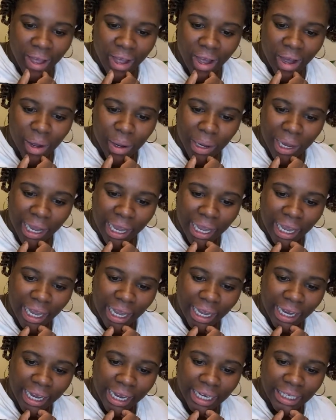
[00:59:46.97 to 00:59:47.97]
Okay,
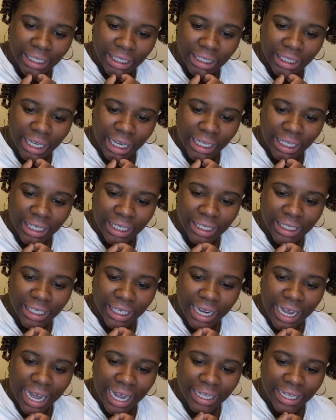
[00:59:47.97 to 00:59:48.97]
Acacia said Lisa
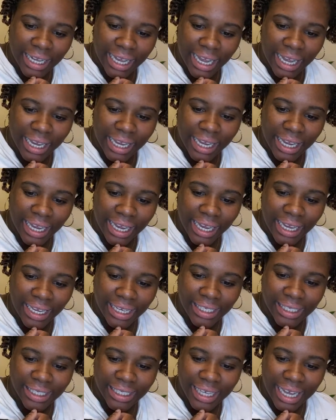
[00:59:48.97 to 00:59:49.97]
got that king
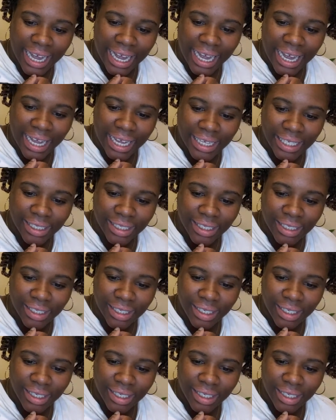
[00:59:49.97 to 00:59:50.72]
size